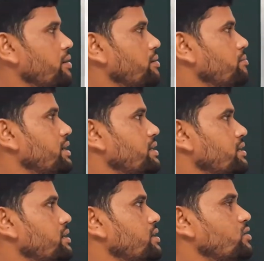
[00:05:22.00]
but
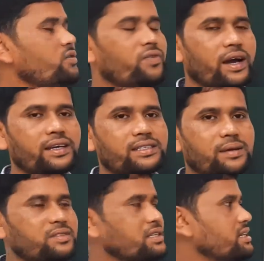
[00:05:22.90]
we find
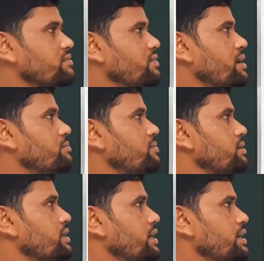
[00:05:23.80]
subject and verb
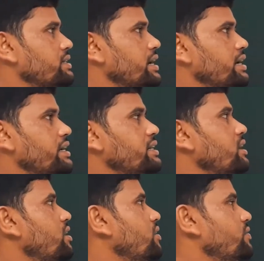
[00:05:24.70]
at the end
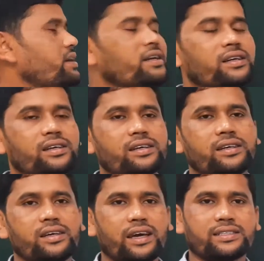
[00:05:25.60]
of an
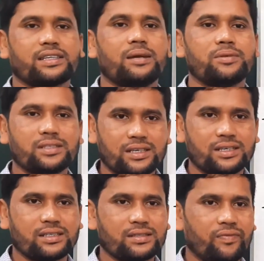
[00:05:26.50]
exclamatory
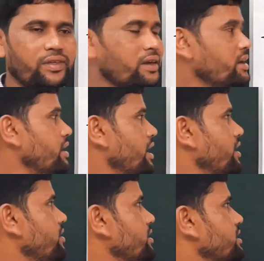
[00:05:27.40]
sentence.
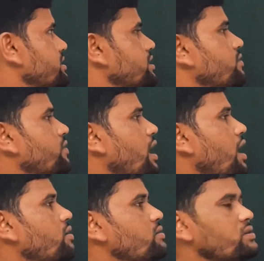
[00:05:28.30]
And instead of
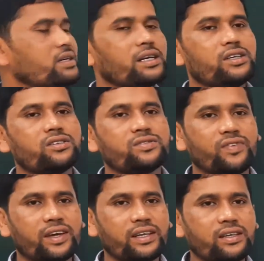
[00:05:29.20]
how, we can use
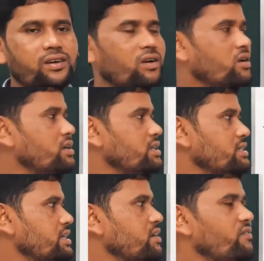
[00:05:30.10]
very, or
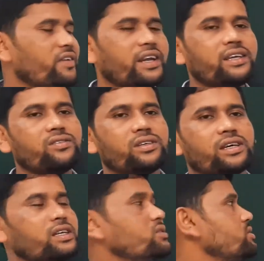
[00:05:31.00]
instead of very, we
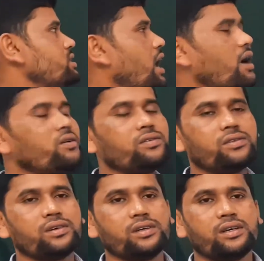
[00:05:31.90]
can use how
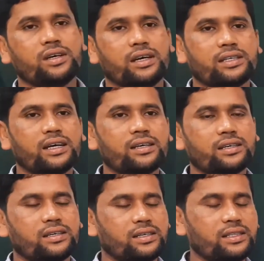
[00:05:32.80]
at the
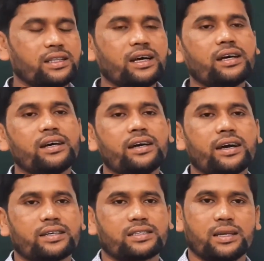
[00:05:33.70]
in the
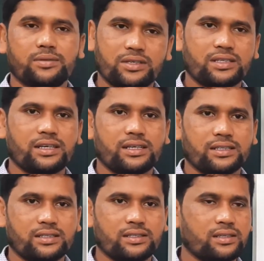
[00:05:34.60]
exclamatory sentence.